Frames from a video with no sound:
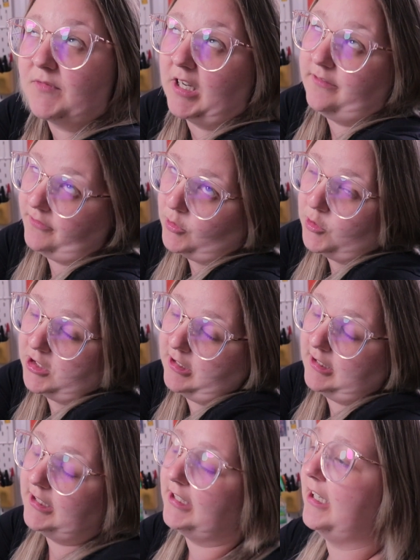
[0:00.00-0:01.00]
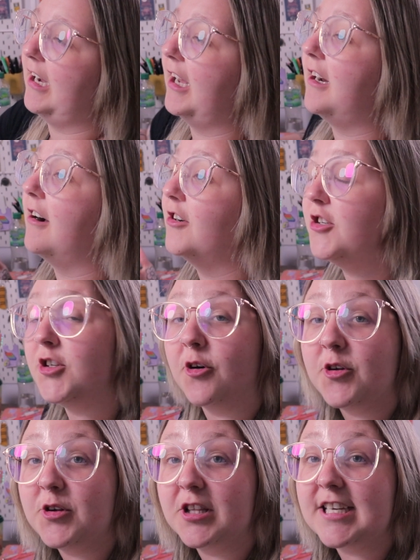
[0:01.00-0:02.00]
unfortunately, I can't show
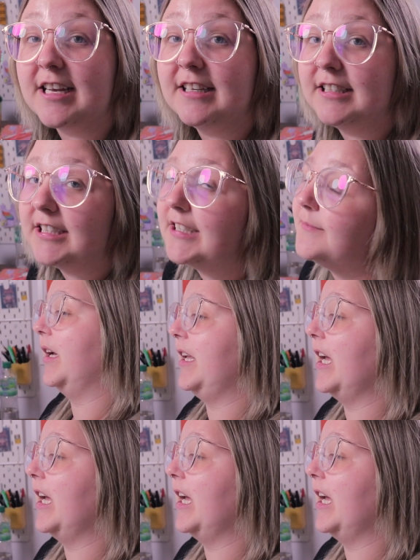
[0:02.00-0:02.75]
you the tender, but